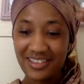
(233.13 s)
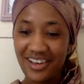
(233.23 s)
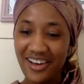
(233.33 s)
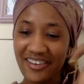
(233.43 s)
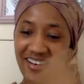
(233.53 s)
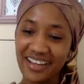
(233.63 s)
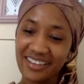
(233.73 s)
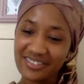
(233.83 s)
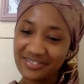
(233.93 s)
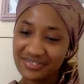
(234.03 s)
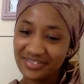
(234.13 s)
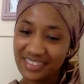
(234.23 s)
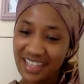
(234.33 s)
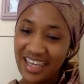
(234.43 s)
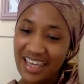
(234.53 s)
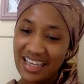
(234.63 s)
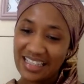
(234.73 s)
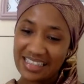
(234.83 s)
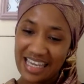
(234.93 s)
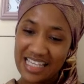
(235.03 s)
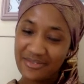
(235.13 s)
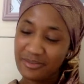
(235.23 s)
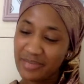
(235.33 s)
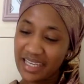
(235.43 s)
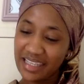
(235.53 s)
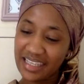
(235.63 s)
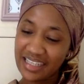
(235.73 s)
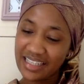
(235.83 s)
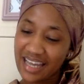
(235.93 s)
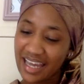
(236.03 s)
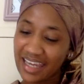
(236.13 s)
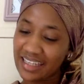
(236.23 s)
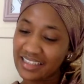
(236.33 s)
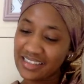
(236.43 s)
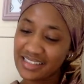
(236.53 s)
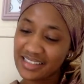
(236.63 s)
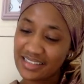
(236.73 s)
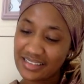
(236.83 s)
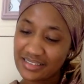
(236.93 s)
All right. Thanks for being here, guys.